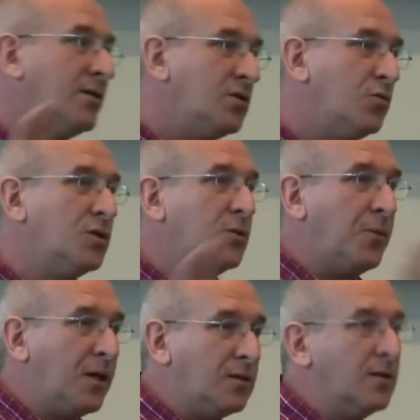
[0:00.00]
has to
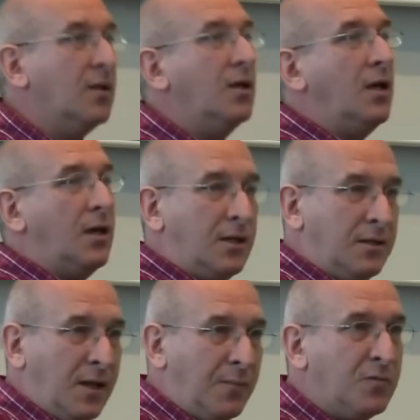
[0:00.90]
respect and
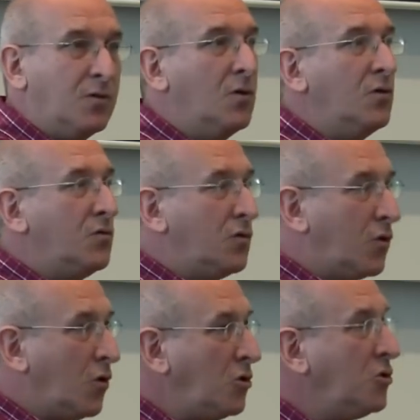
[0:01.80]
adapt to
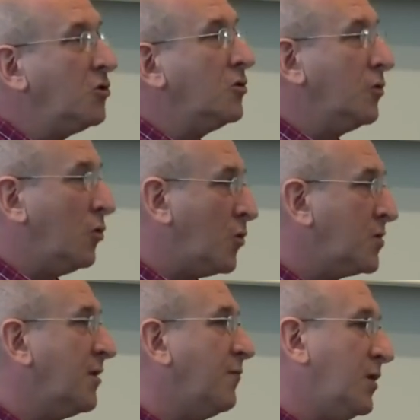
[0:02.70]
the cultural
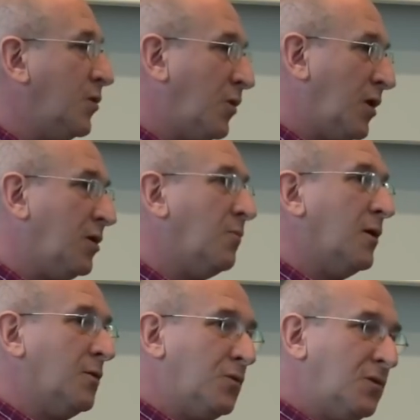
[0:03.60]
norms that have been created
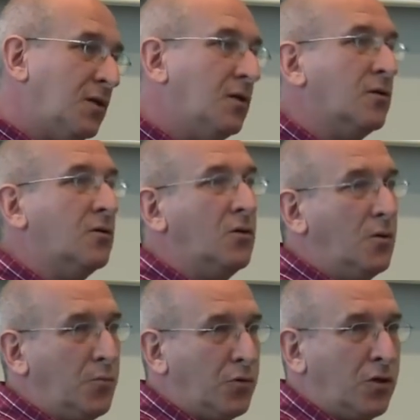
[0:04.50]
by the particular
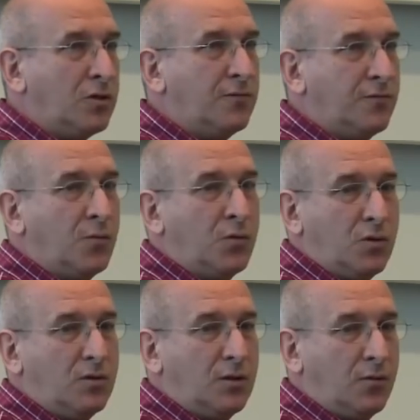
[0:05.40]
productive
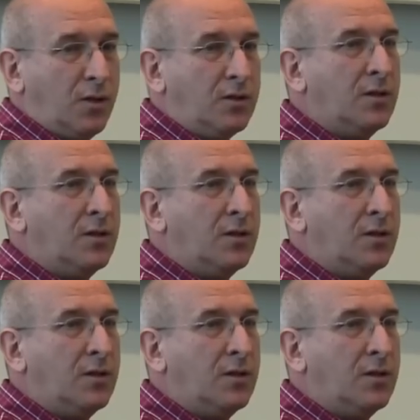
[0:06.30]
community, right?